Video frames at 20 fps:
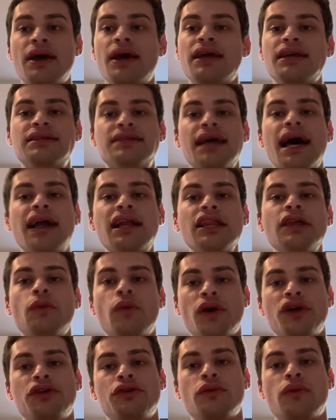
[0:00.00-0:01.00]
exactly
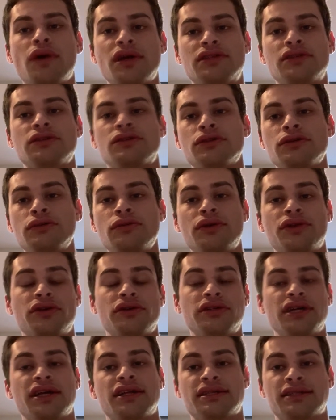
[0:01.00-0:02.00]
what you want to do with
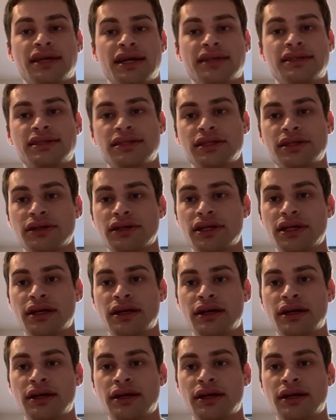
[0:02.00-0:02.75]
your data science degree.